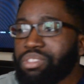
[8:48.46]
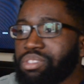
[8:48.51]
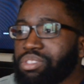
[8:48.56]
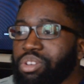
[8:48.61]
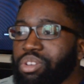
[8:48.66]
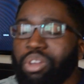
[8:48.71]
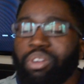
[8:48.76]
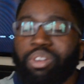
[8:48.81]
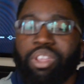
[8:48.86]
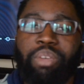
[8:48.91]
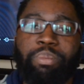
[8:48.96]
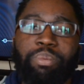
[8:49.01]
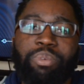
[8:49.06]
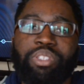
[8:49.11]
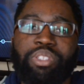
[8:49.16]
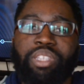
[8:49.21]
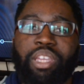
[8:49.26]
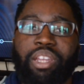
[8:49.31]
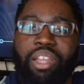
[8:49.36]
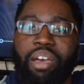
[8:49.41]

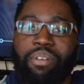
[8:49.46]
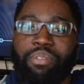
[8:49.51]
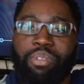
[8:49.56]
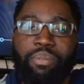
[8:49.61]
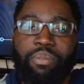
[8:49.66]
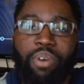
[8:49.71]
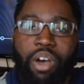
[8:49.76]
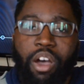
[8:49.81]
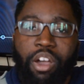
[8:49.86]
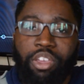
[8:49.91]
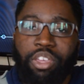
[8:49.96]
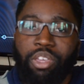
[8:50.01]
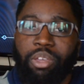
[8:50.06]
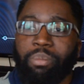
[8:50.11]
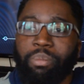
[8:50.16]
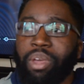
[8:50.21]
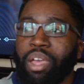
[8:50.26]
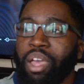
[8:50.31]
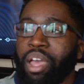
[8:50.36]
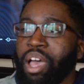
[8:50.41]
30% of the volume
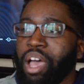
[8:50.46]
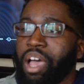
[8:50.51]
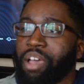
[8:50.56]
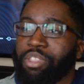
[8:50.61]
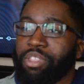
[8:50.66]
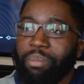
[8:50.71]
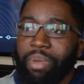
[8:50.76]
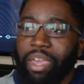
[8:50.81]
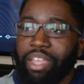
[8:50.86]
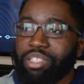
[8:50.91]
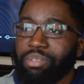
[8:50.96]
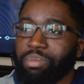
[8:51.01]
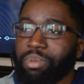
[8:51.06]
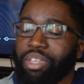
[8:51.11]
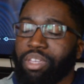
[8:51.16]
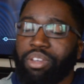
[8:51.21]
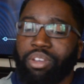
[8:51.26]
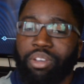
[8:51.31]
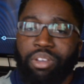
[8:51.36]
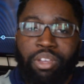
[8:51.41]
of the main
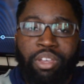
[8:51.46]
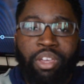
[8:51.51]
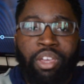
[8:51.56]
speaker.